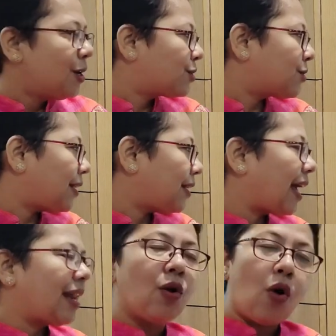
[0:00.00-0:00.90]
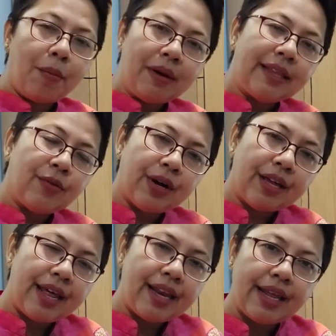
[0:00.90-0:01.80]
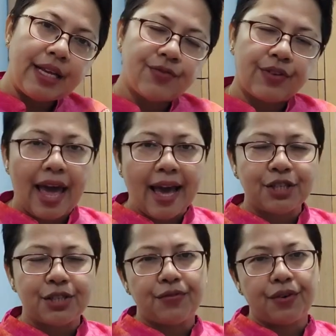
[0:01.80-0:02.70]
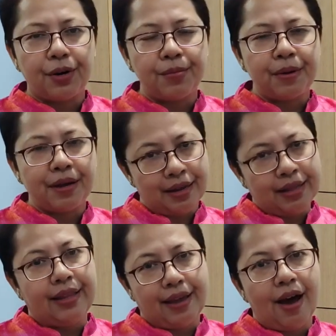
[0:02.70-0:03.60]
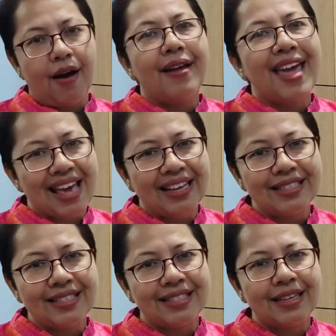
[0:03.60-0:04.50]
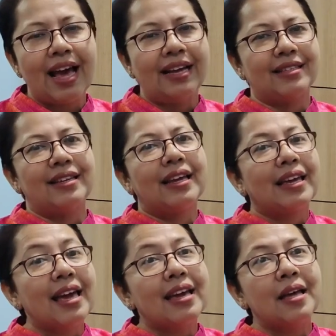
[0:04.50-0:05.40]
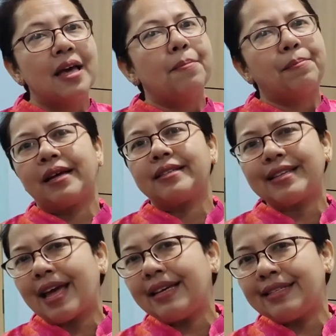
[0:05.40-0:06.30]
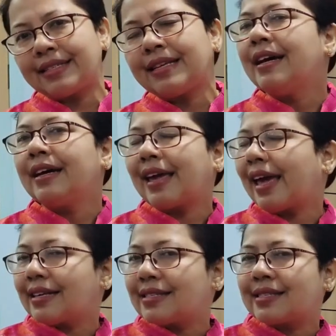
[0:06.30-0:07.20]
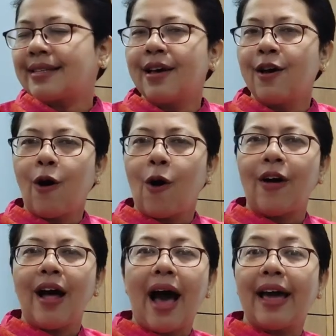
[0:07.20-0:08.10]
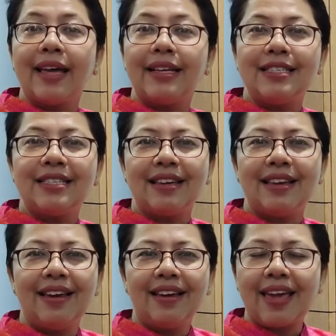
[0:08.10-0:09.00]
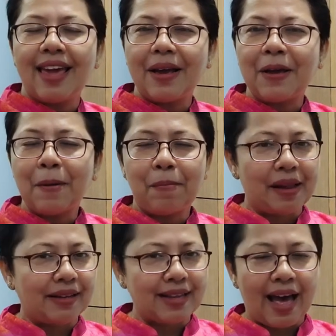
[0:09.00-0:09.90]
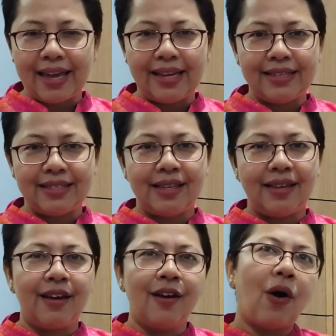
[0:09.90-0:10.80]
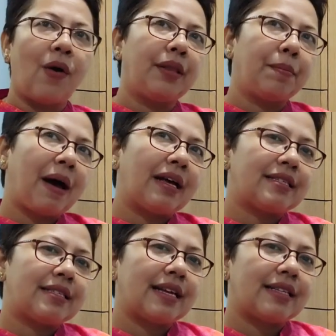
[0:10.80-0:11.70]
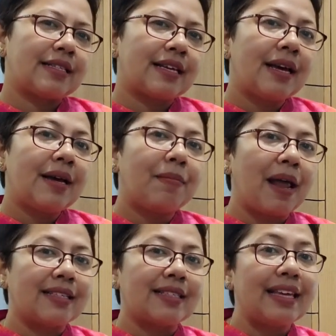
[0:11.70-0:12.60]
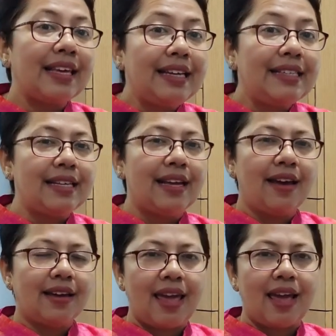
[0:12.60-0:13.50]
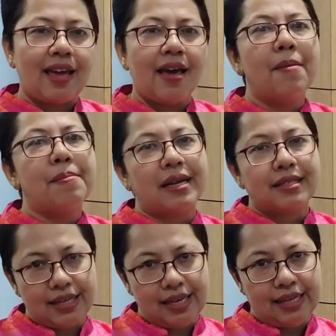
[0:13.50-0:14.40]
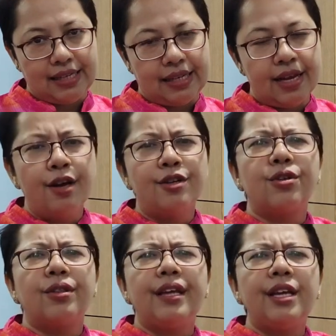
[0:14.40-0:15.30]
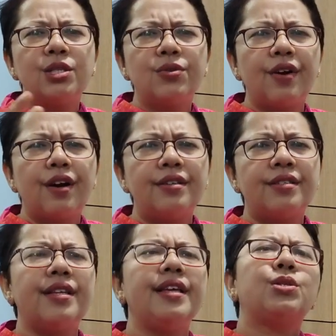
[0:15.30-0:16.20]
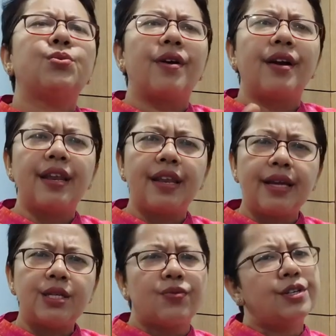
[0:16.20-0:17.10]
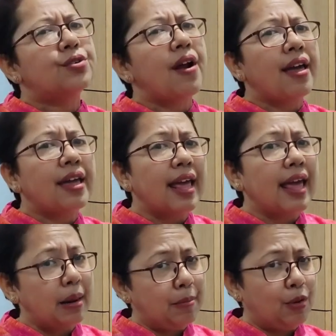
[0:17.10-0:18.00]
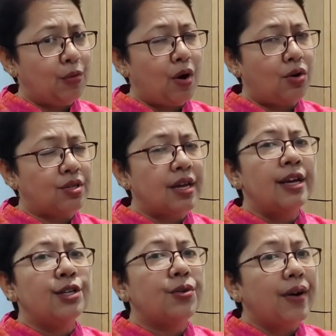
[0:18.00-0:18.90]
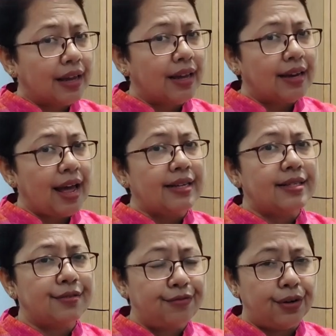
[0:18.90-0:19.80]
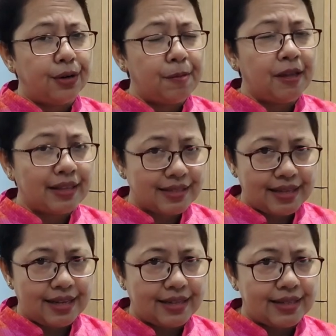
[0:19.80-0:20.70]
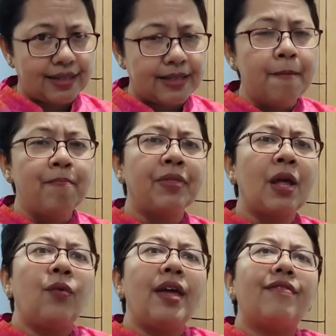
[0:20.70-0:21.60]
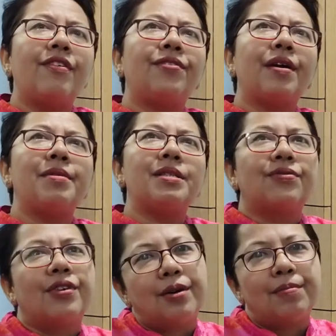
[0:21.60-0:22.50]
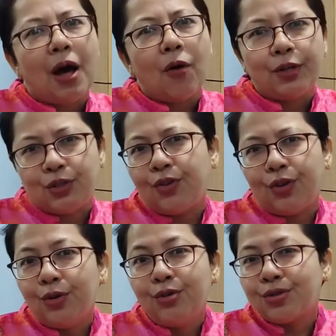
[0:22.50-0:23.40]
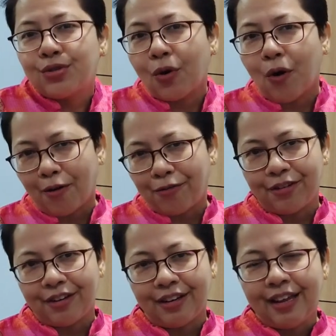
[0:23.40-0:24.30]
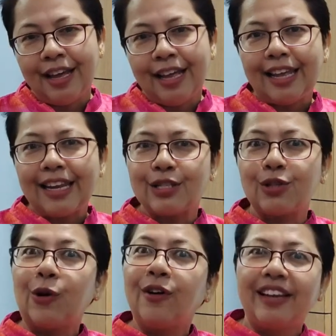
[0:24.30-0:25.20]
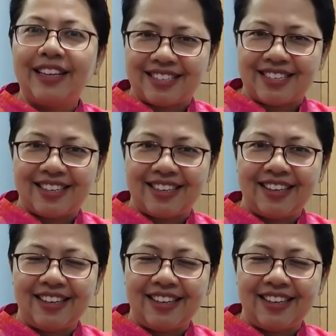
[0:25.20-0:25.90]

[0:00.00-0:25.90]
So it can normally, the word endings for the action verb, they are S as in kick plus S, kicks, or ing, kick plus ing, or in the past tense plus ed, kick plus ed. So these words, these word endings will try and help you out to recognize the verb in the sentence. Now we have a famous verb now which we use so often. Let us Google it.